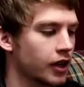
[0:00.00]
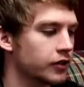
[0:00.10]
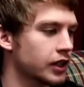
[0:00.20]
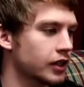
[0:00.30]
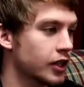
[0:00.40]

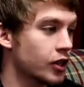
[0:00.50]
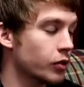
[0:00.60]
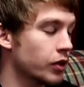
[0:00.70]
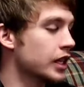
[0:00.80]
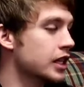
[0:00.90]
often
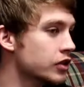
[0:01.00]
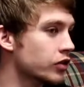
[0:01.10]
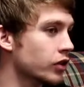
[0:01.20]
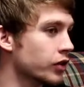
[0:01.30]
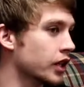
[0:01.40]
with
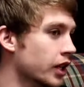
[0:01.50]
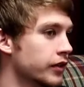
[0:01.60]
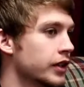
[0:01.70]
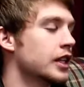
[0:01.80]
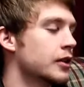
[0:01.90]
Israel, the
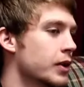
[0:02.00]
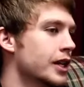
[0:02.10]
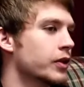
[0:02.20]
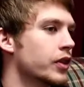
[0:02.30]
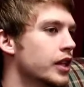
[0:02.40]
covenant He
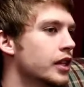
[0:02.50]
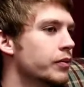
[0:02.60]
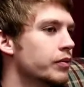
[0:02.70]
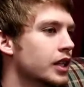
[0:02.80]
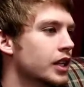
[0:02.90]
made with
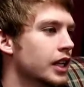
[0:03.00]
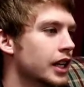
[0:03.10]
them,